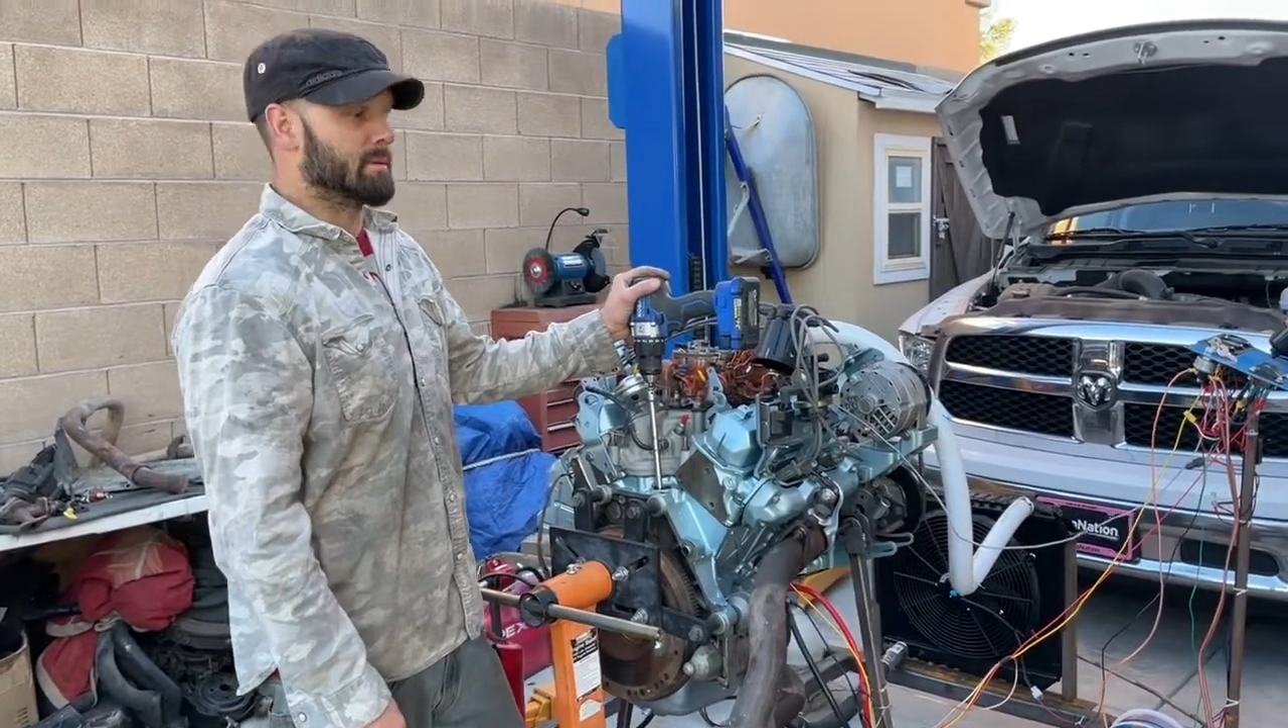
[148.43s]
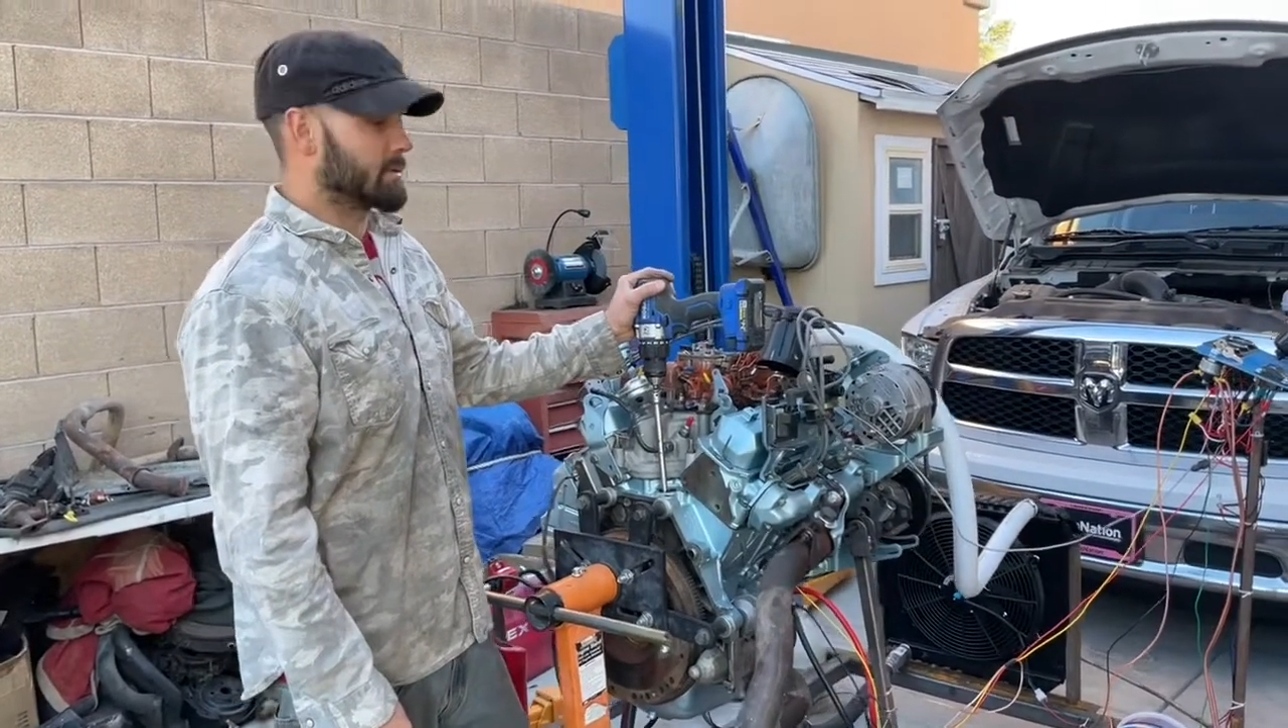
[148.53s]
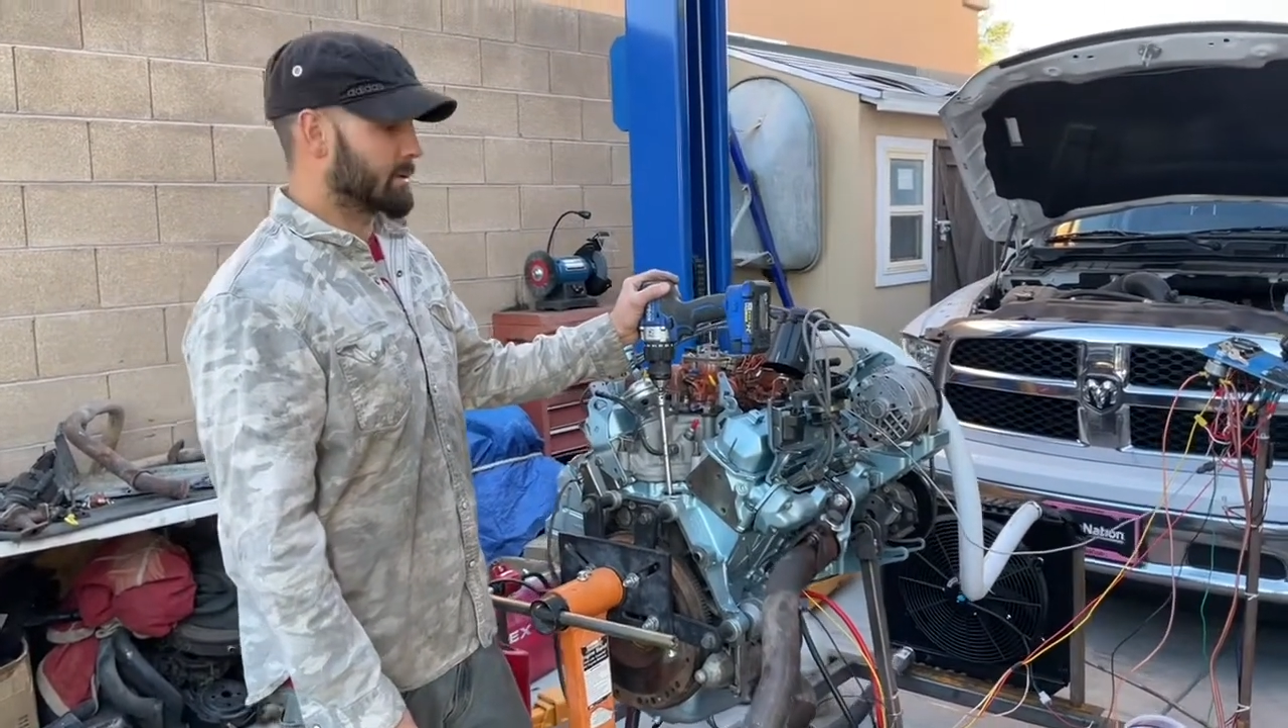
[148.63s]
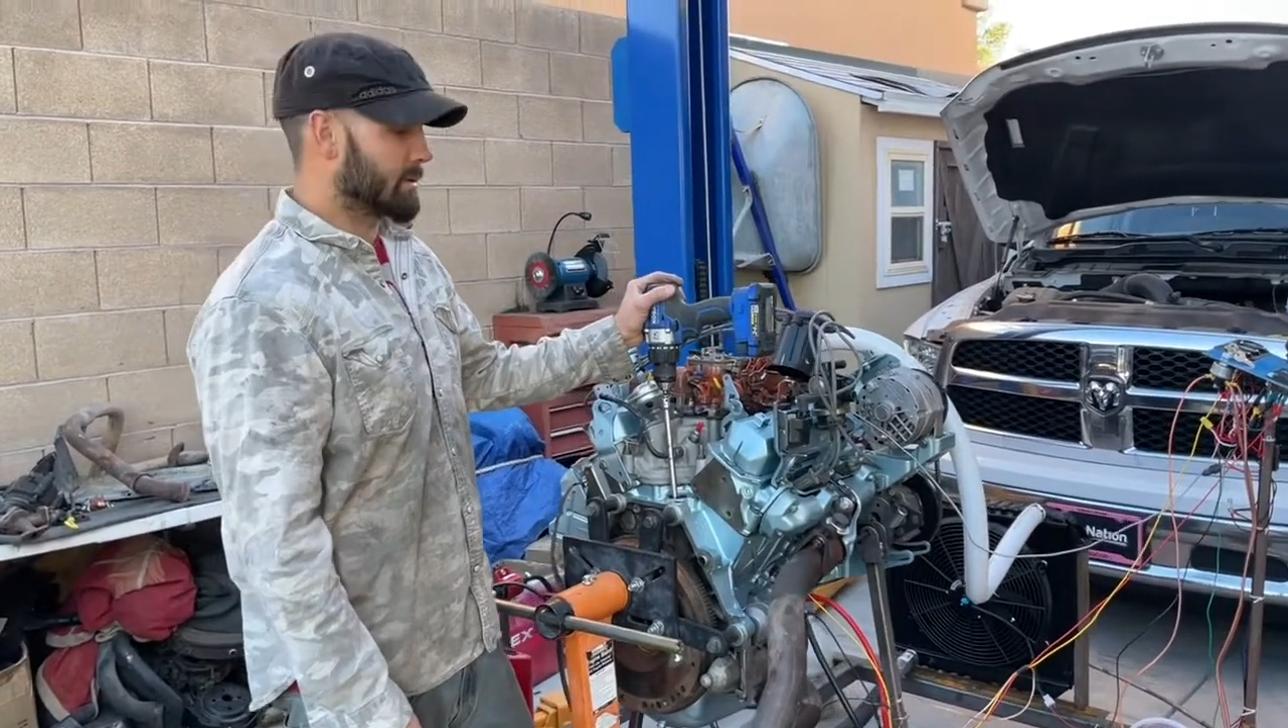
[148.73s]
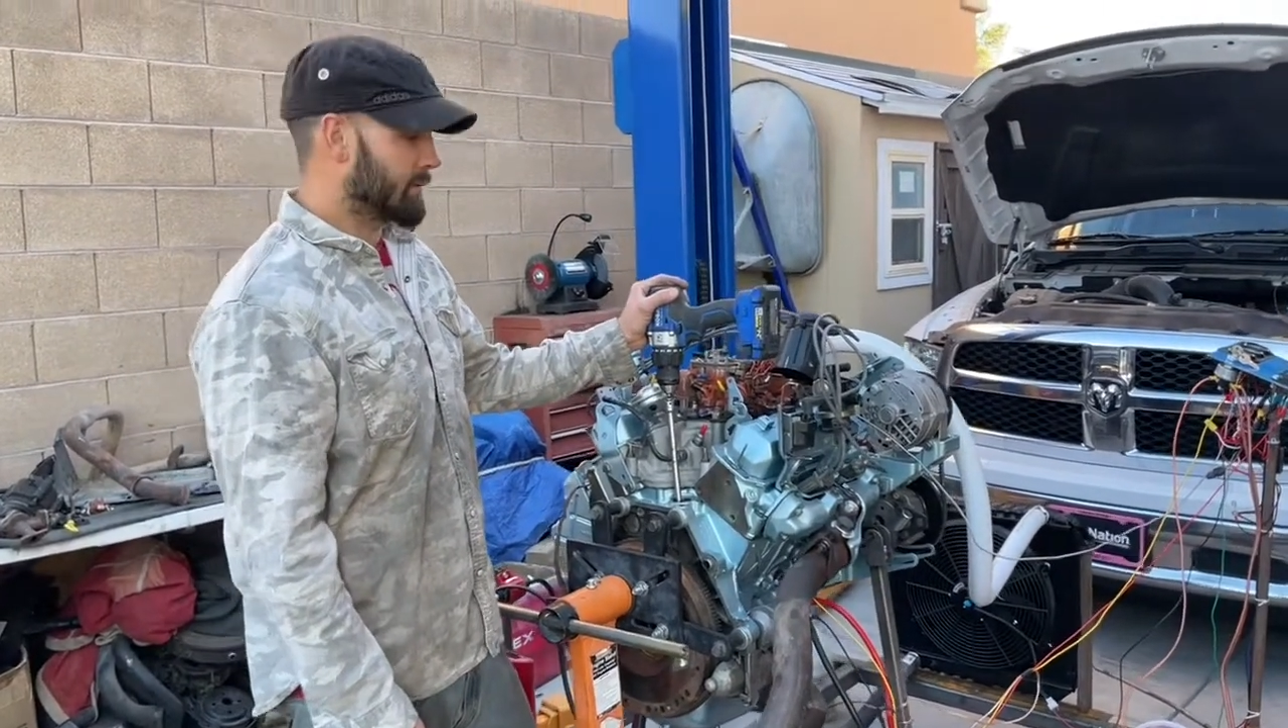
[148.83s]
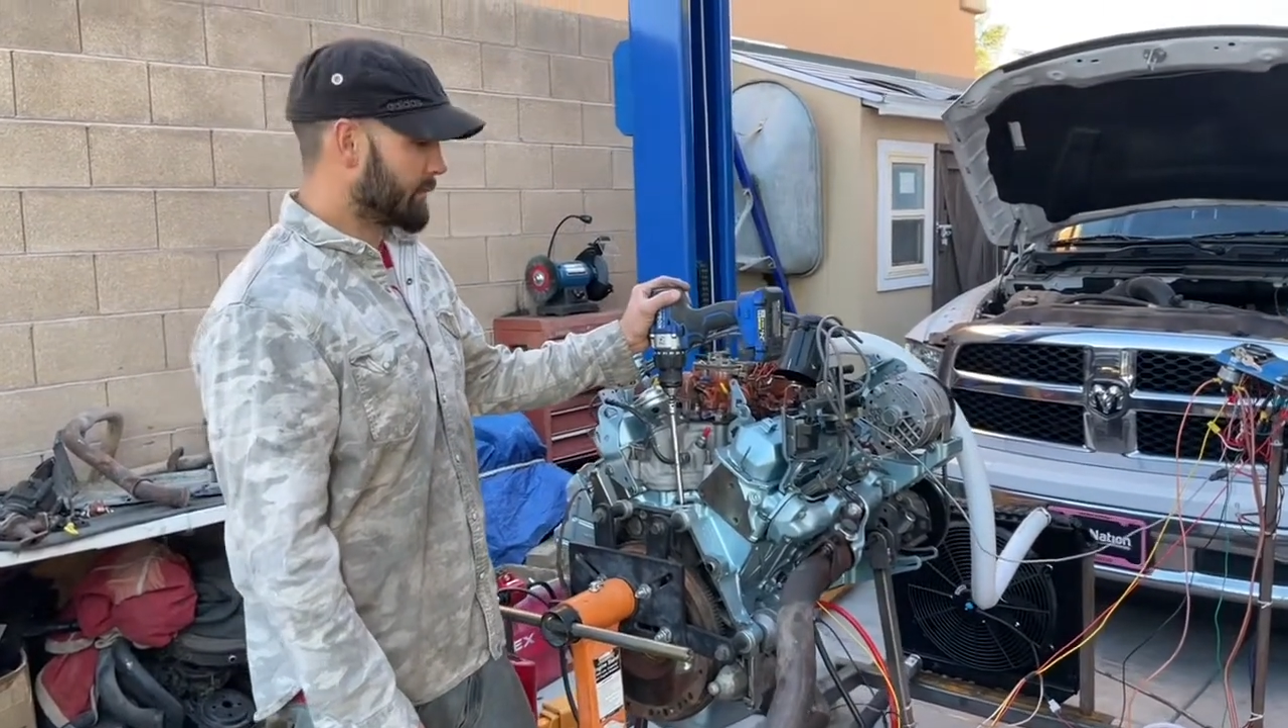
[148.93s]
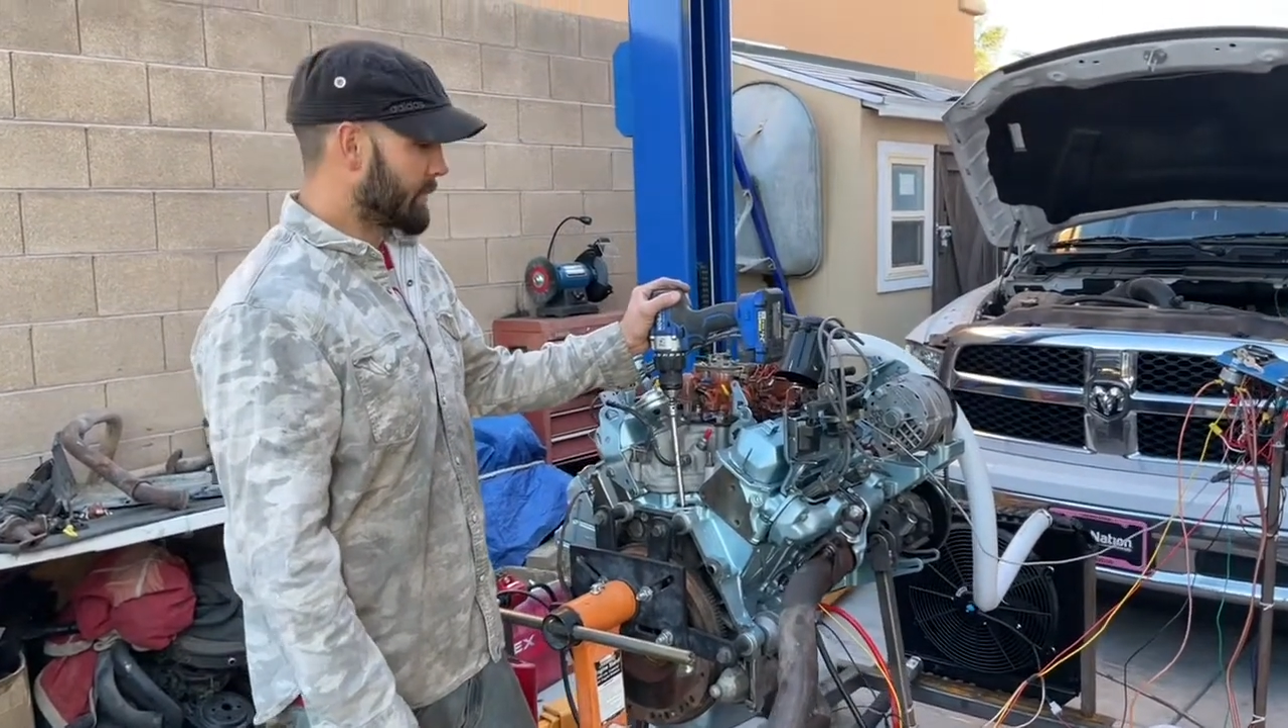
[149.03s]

So